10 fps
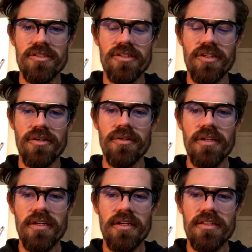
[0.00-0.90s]
So,
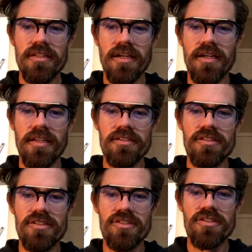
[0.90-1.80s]

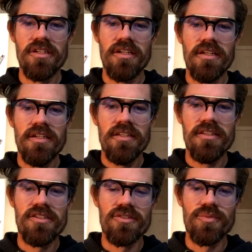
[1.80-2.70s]
this is
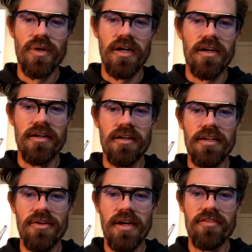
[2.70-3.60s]
where
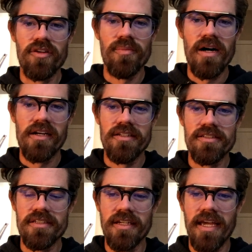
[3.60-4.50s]
you have
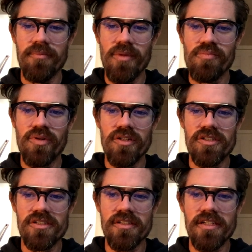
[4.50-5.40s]
commodities that can't be
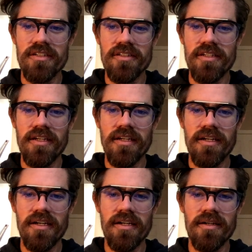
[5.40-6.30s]
purchased legally
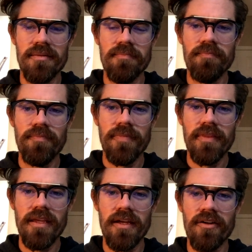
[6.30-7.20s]

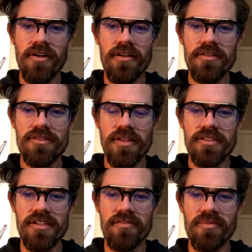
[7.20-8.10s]
at all. So
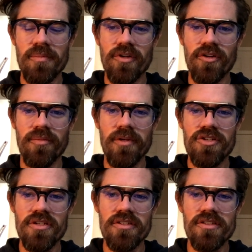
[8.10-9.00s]
that's government
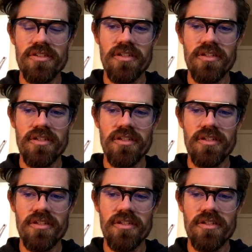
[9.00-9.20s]
prohibitions.